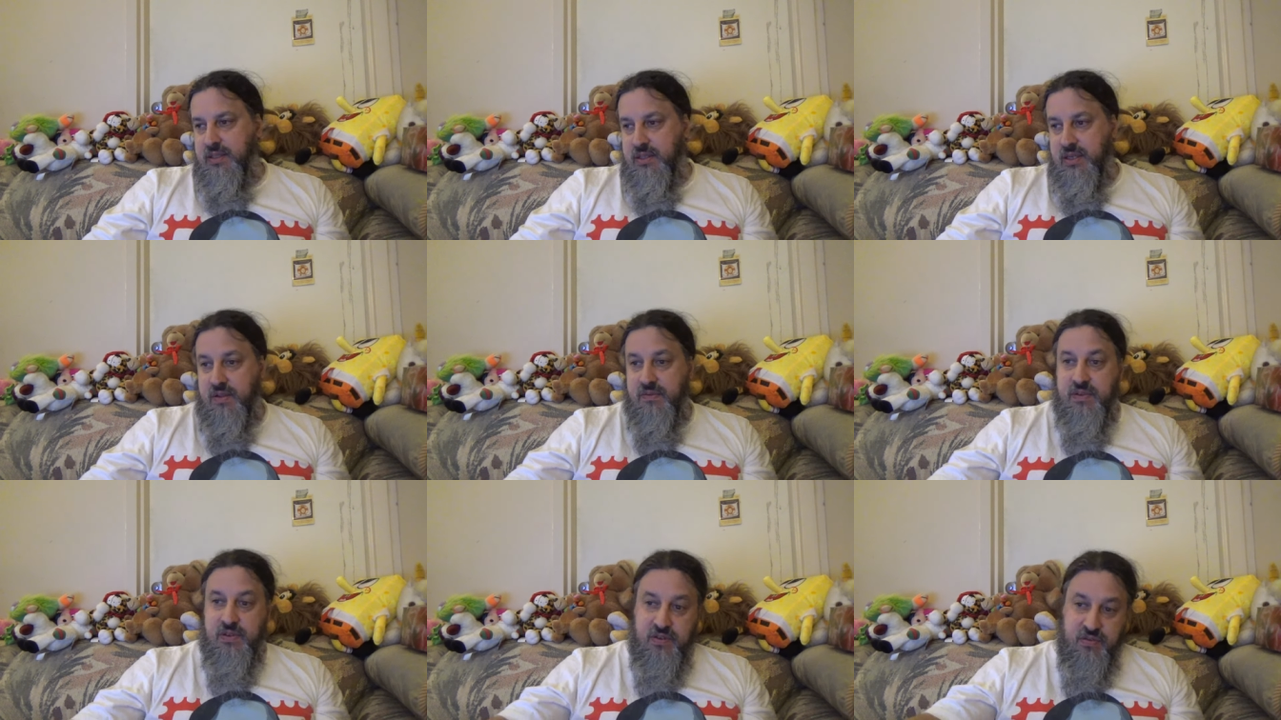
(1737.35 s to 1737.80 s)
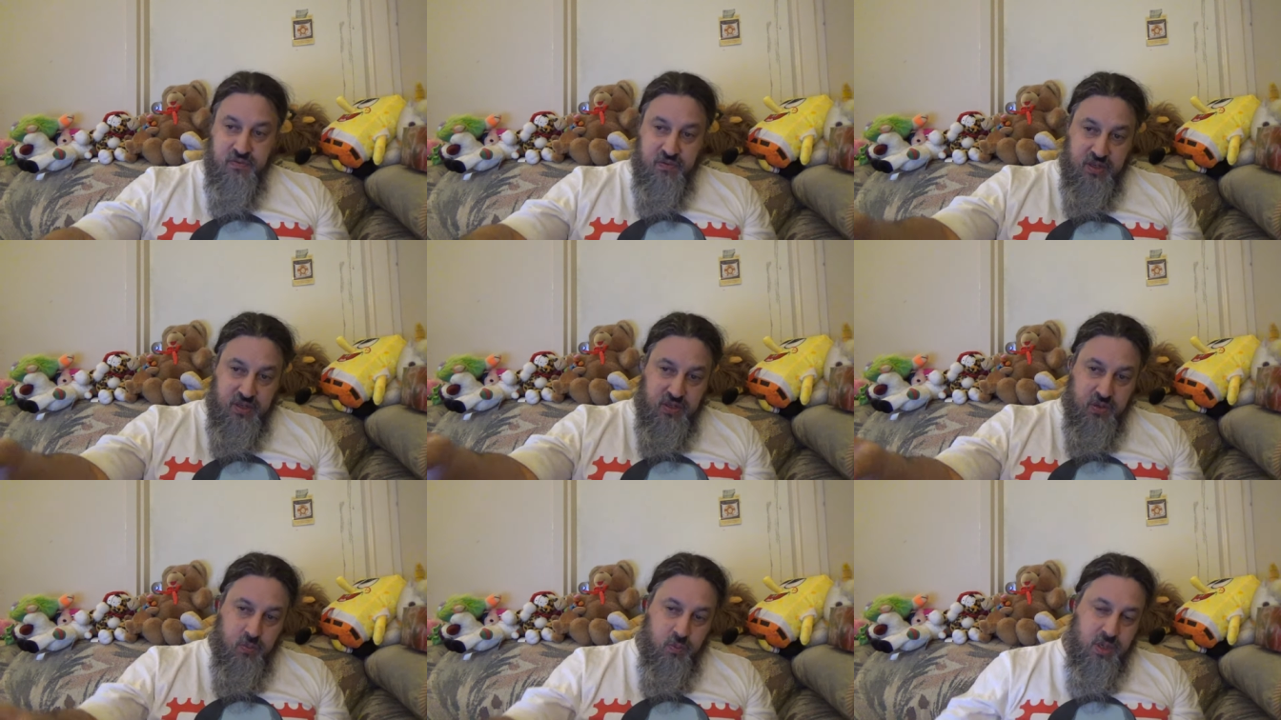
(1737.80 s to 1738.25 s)
So I've just
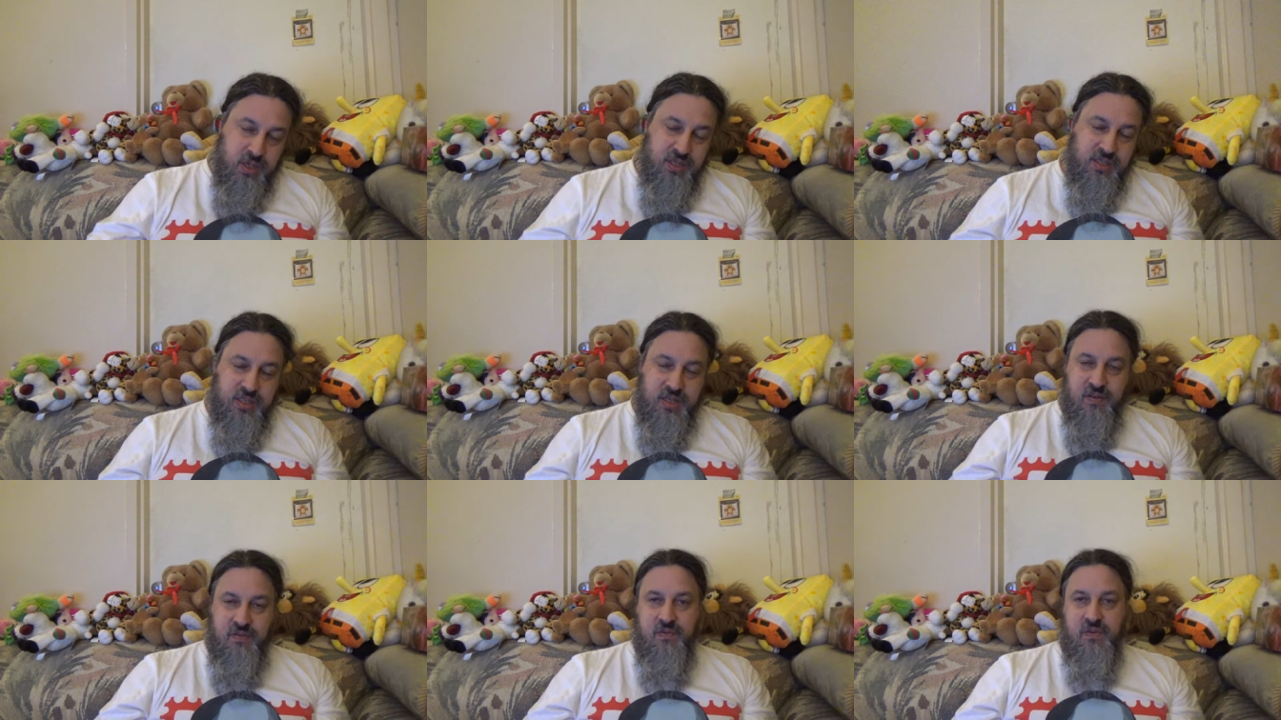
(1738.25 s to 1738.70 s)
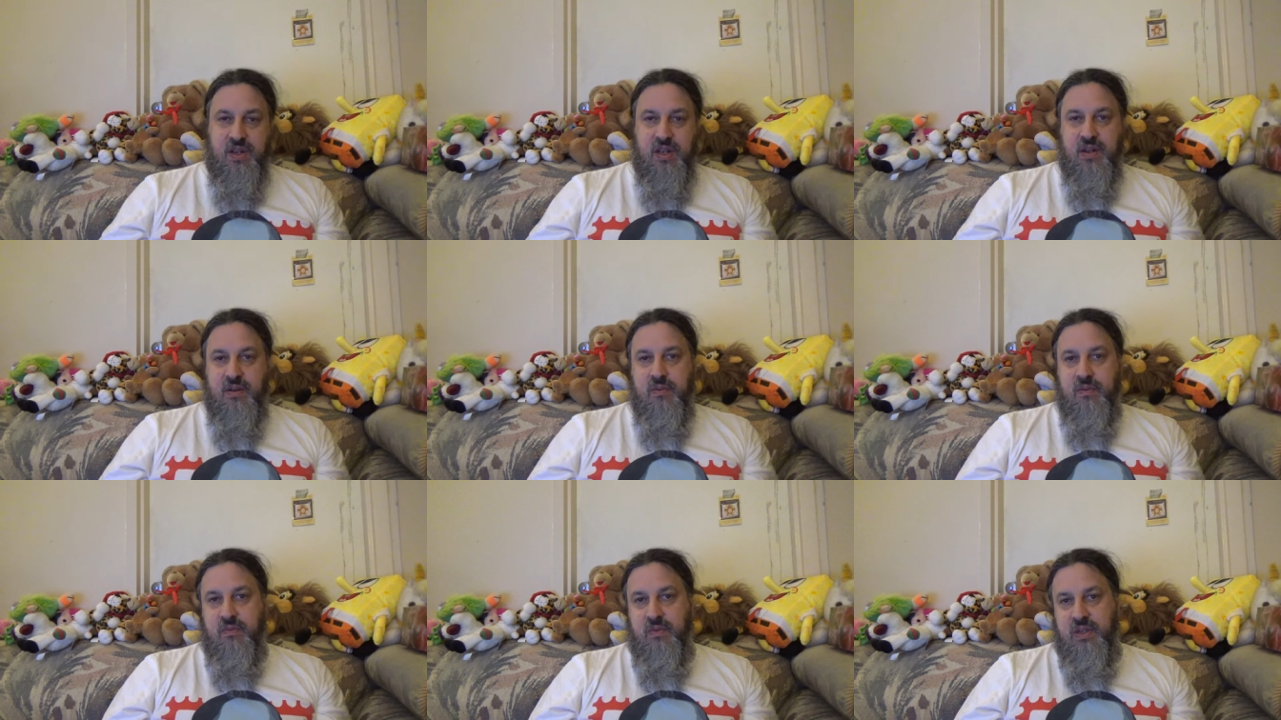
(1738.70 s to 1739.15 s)
finished one set of
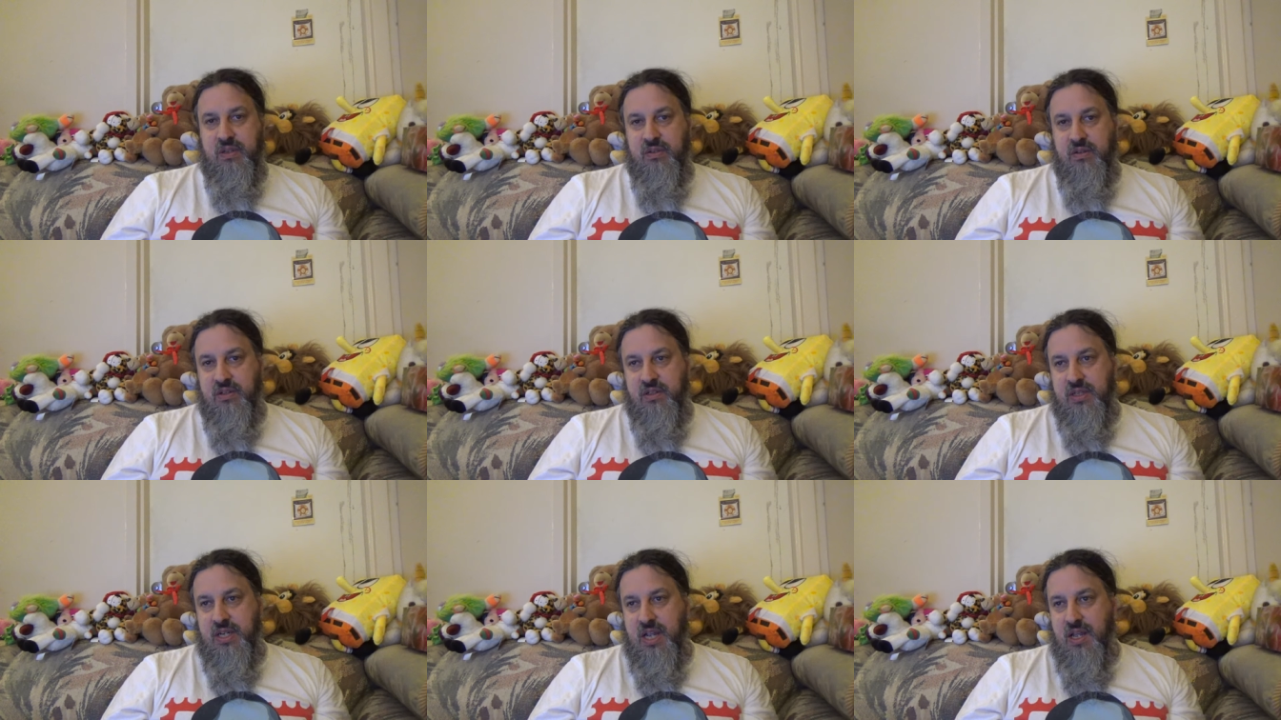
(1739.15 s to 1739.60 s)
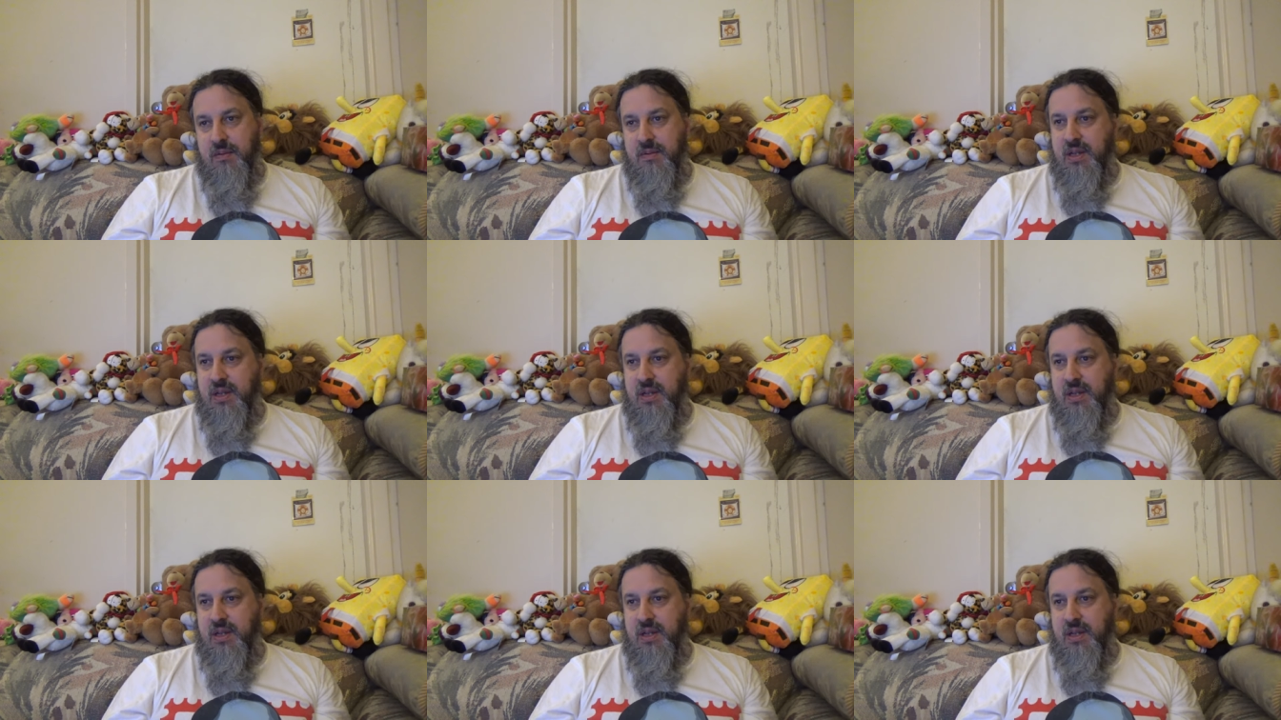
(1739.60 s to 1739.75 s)
research now.